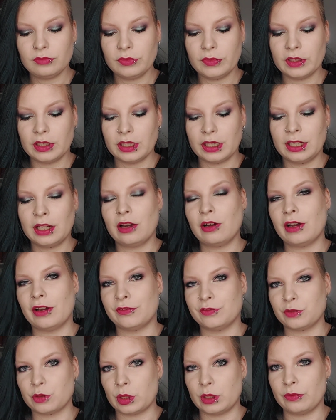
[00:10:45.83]
I now have
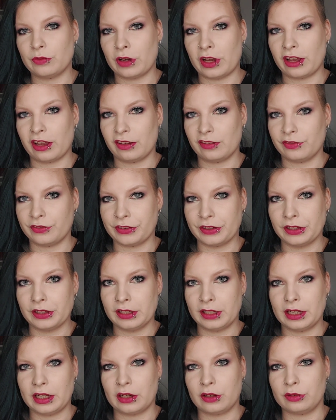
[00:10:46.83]
25
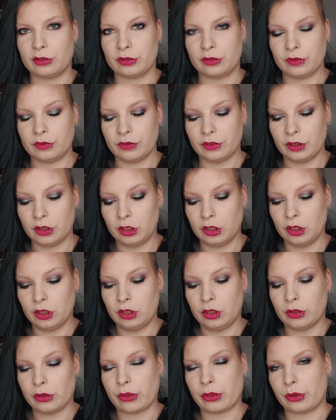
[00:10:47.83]
out of
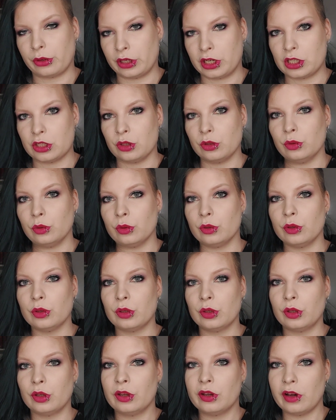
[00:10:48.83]
32
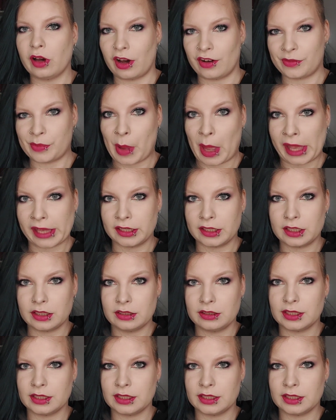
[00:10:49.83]
half pound.